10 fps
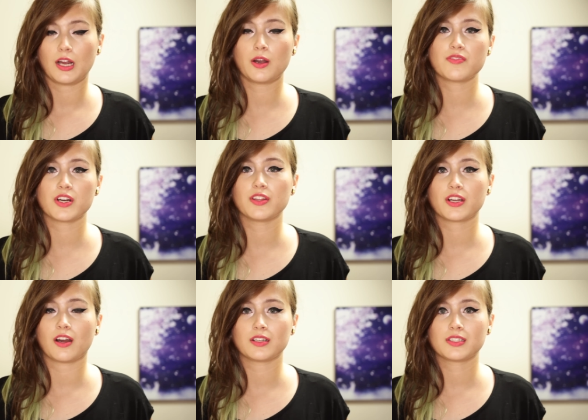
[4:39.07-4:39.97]
However, the
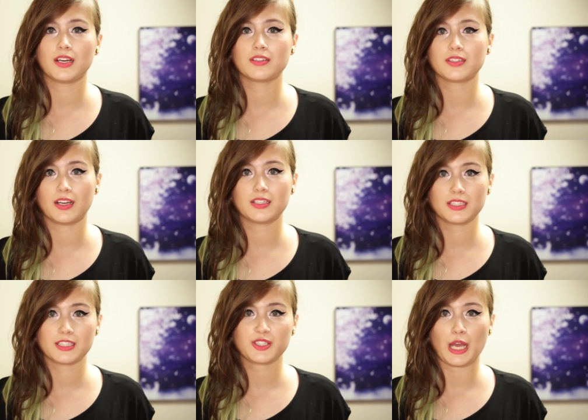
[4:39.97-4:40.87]
content that
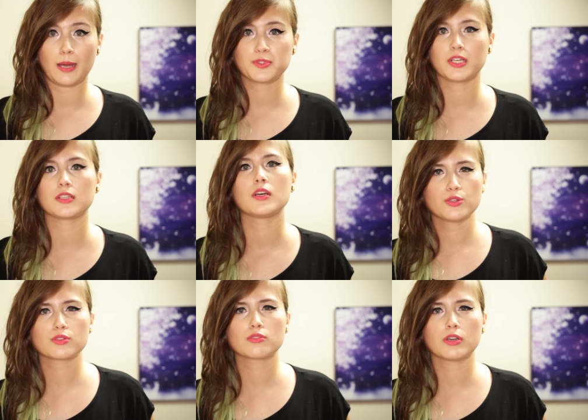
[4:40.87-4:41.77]
is captioned,
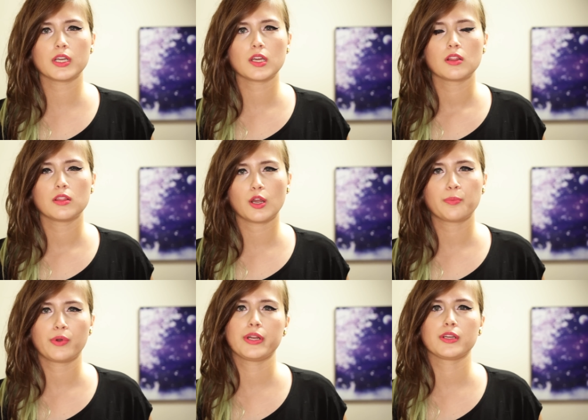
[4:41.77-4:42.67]
usually
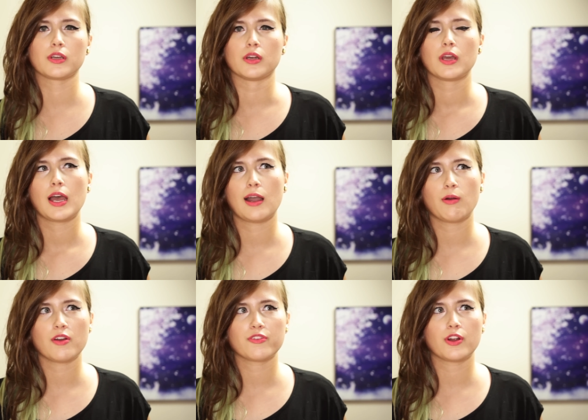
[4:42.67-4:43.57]
pretty good.
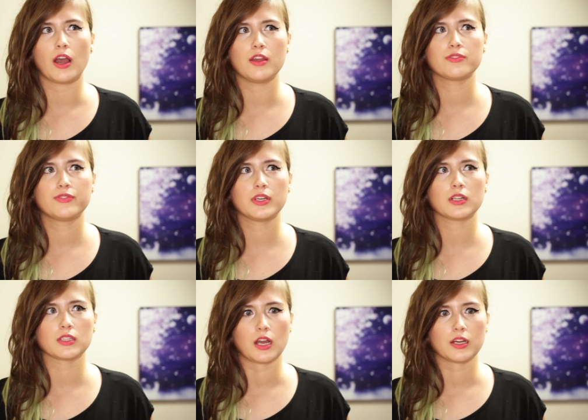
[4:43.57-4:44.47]
However, I
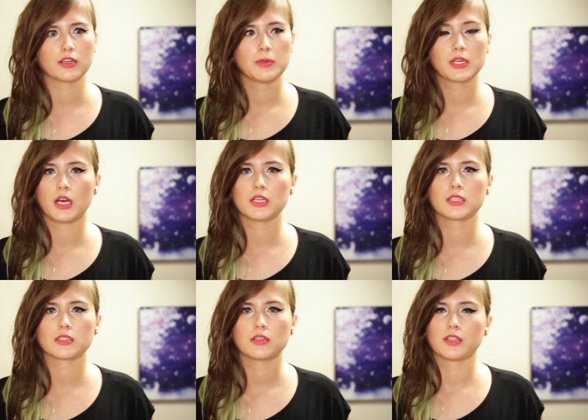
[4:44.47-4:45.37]
feel like
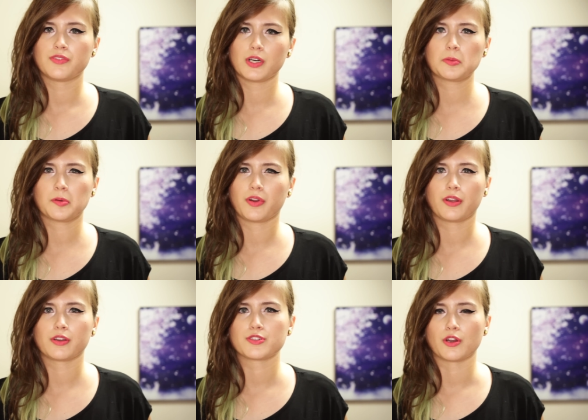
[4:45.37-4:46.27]
because the Philip
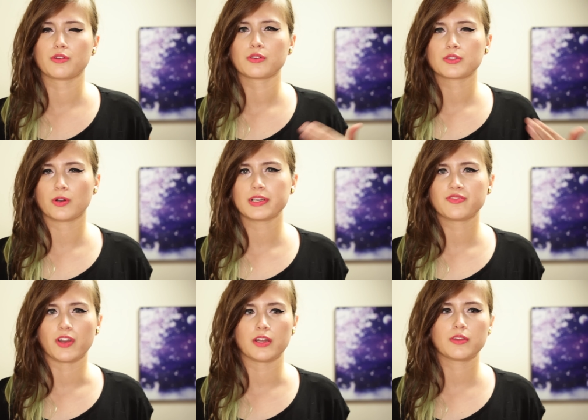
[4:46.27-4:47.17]
DeFranco show
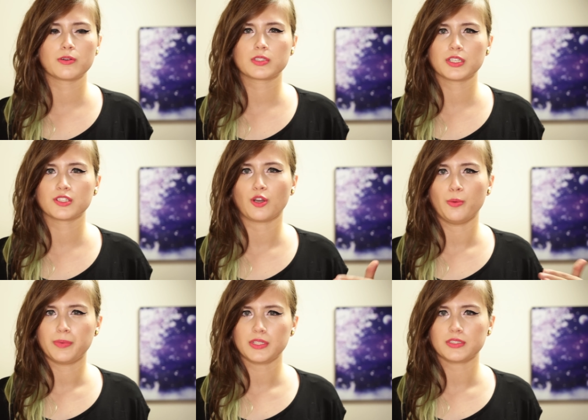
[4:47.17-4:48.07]
SourceFed, those things are
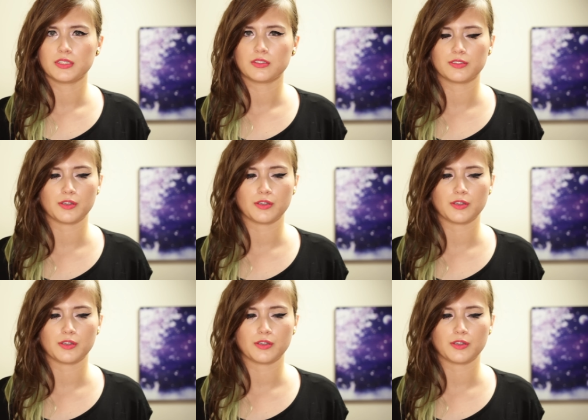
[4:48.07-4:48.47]
businesses.